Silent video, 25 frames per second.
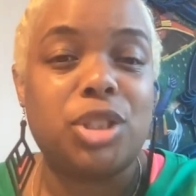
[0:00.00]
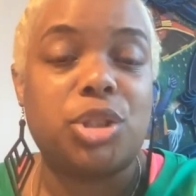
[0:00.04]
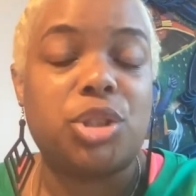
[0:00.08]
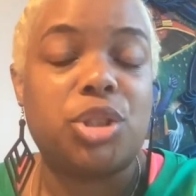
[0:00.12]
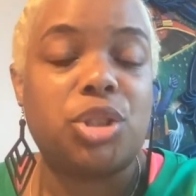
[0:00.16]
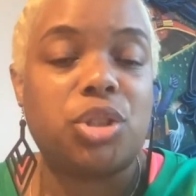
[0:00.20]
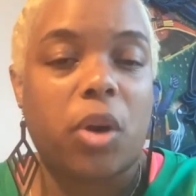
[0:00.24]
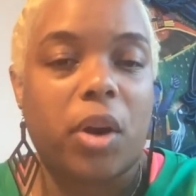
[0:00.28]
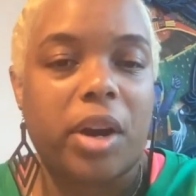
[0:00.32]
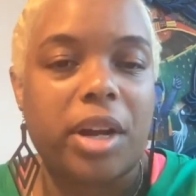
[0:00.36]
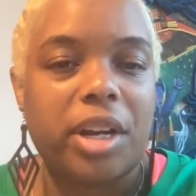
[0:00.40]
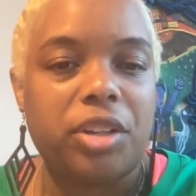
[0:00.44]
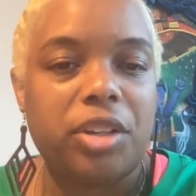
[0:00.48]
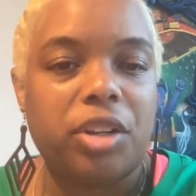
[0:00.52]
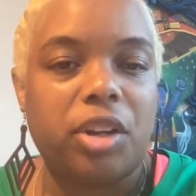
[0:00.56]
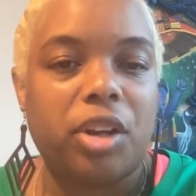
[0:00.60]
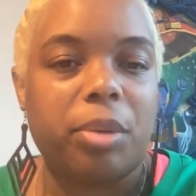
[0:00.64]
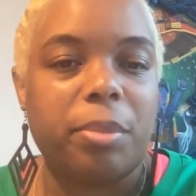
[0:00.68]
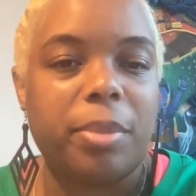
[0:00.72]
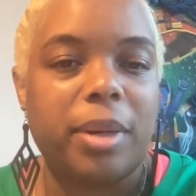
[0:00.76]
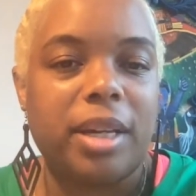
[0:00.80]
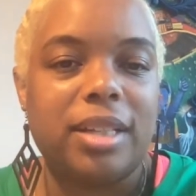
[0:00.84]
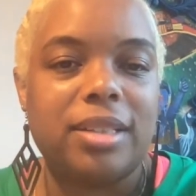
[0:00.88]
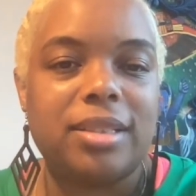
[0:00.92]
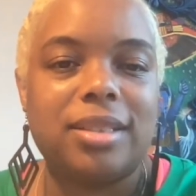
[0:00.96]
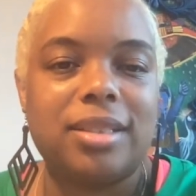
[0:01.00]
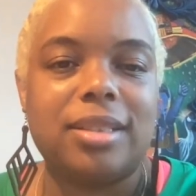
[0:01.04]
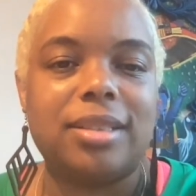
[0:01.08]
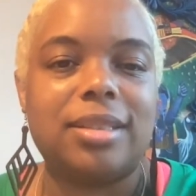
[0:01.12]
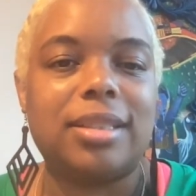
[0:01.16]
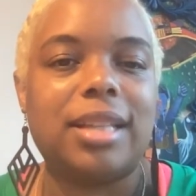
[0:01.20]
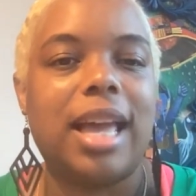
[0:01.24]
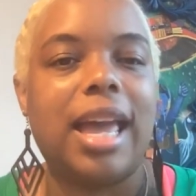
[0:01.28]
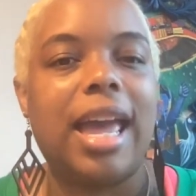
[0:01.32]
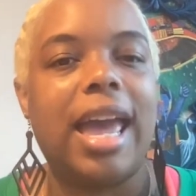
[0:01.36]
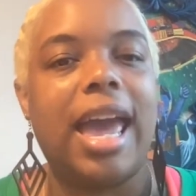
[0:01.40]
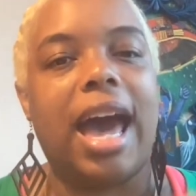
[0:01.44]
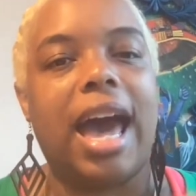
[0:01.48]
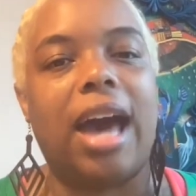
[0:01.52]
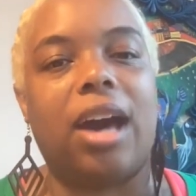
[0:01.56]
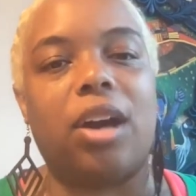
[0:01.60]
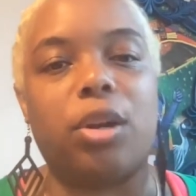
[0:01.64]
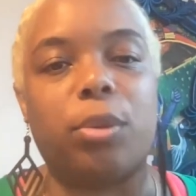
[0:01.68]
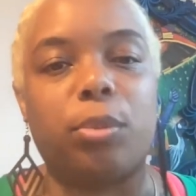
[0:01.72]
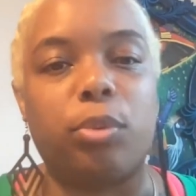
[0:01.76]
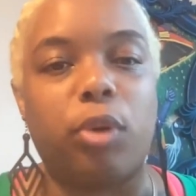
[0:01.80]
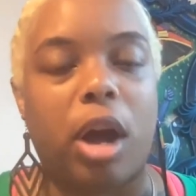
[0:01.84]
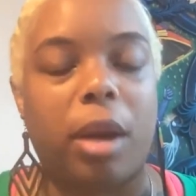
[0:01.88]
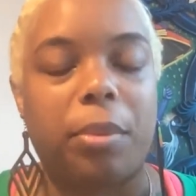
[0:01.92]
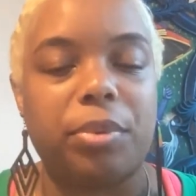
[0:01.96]
to starting their business, how
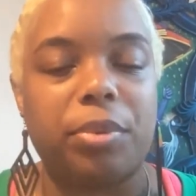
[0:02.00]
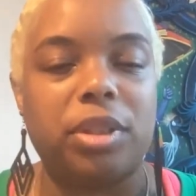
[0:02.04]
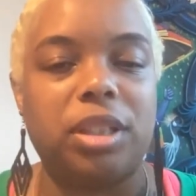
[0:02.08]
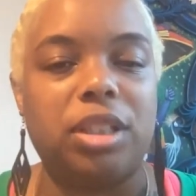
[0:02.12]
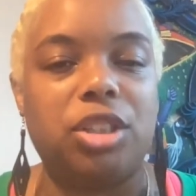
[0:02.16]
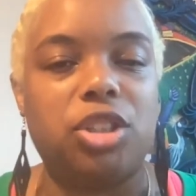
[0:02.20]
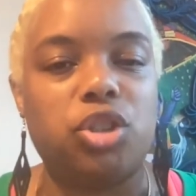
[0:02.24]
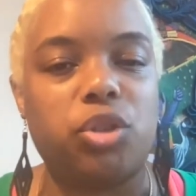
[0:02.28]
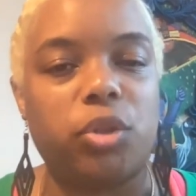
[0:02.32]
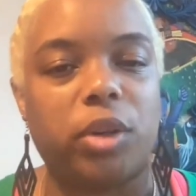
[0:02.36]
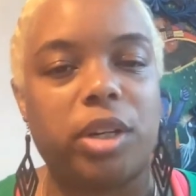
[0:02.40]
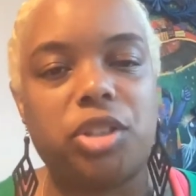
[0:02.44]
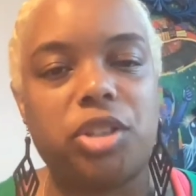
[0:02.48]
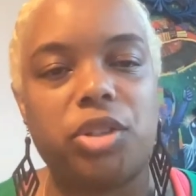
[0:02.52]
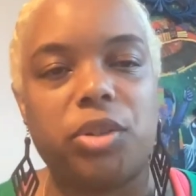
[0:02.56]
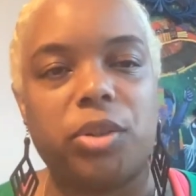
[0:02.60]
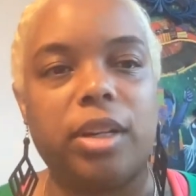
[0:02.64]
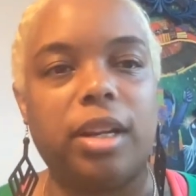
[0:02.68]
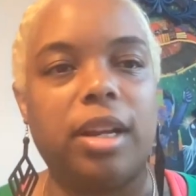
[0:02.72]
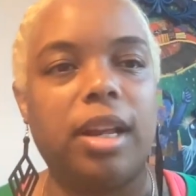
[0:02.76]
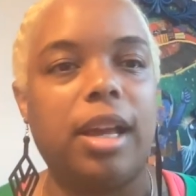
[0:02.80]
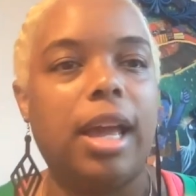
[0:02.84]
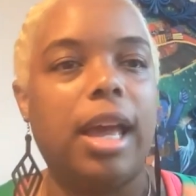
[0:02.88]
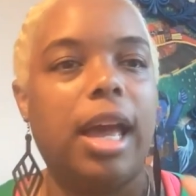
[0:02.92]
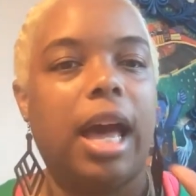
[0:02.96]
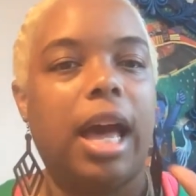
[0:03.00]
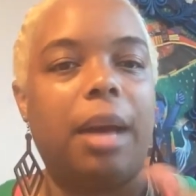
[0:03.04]
to properly structure it.